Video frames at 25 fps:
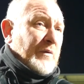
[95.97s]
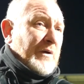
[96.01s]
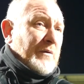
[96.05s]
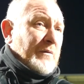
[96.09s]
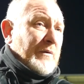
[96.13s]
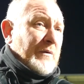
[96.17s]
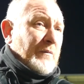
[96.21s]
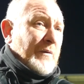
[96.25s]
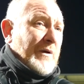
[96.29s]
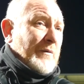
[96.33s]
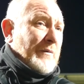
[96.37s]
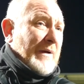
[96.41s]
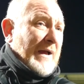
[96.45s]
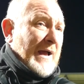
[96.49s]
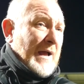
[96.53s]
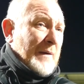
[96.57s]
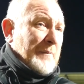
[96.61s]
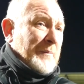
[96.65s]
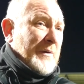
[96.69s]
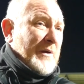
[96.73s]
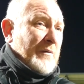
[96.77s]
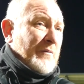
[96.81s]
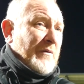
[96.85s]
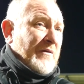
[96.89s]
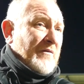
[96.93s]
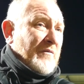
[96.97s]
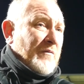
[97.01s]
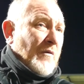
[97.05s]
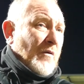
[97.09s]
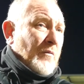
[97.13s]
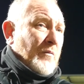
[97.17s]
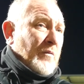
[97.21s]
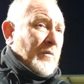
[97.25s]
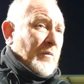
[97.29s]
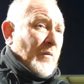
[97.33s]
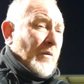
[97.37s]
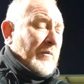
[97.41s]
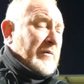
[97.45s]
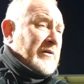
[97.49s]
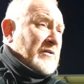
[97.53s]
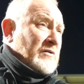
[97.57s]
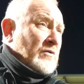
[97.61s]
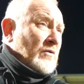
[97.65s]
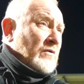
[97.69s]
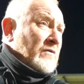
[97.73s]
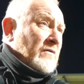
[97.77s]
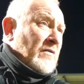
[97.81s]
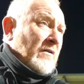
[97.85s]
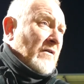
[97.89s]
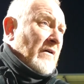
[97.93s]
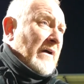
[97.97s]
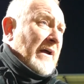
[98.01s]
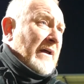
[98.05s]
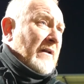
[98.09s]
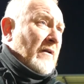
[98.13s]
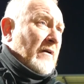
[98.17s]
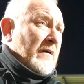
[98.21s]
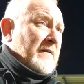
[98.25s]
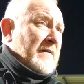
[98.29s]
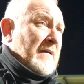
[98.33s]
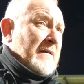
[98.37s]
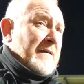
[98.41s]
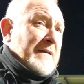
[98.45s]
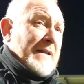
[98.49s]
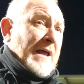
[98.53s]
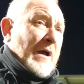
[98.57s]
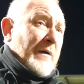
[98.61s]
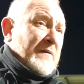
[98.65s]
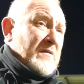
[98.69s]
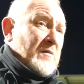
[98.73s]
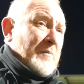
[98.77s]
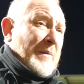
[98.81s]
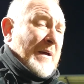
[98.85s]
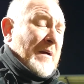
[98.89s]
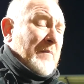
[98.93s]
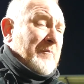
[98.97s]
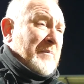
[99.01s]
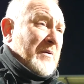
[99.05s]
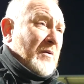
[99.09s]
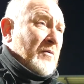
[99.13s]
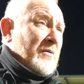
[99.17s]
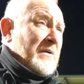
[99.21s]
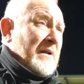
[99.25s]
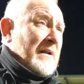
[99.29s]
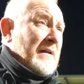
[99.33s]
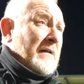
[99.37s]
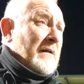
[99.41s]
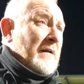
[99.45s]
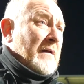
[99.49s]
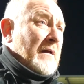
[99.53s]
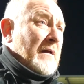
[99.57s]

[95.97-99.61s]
we were we were happy with what what we saw tonight. And like I said, now it's about building,